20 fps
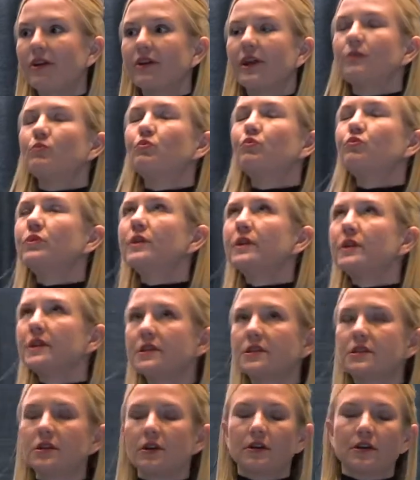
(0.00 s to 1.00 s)
And I really
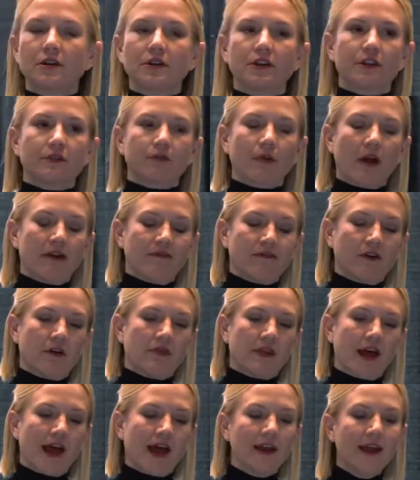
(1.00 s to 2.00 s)
started to thrive on
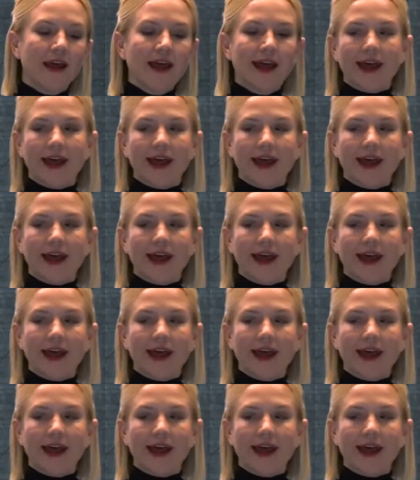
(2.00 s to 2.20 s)
that.